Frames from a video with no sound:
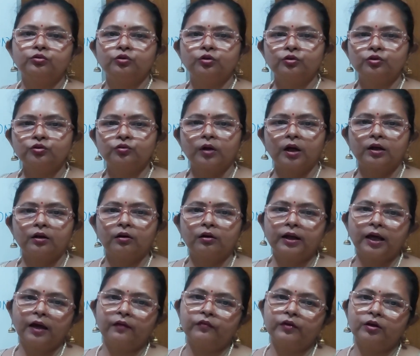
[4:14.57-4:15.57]
those who are
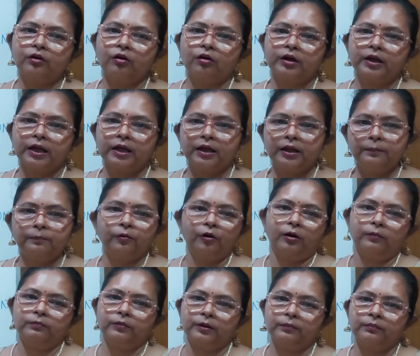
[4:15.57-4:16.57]
not having got any
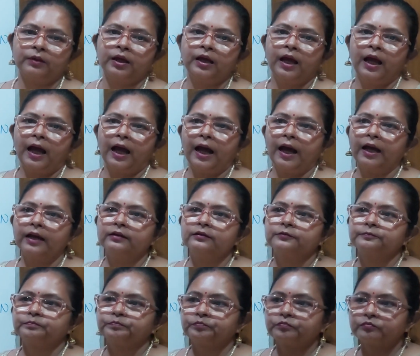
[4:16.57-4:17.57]
problem, and